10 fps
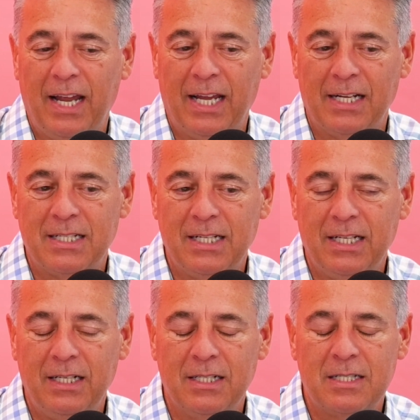and
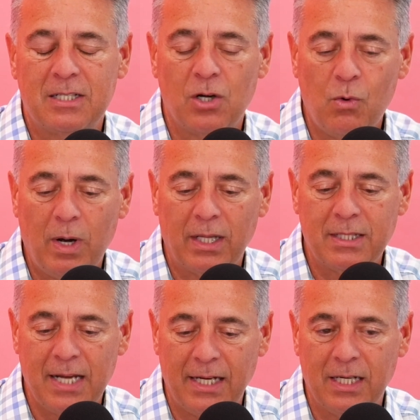it is so well
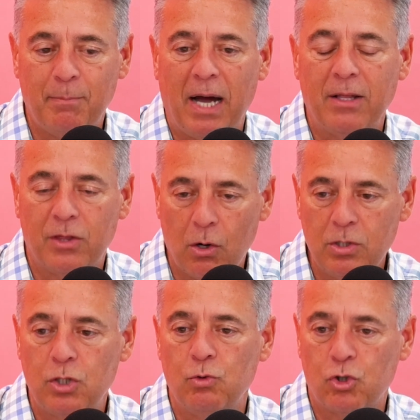attended by
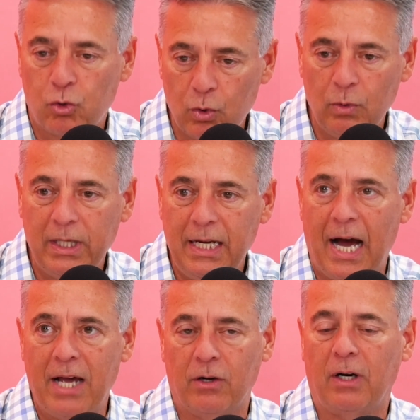those who truly
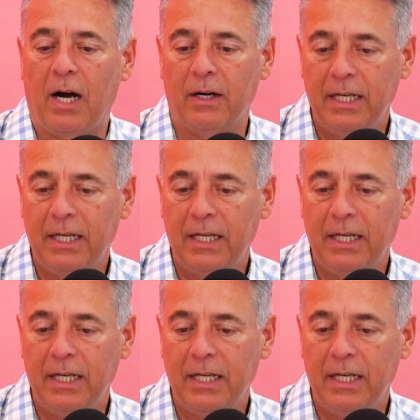either are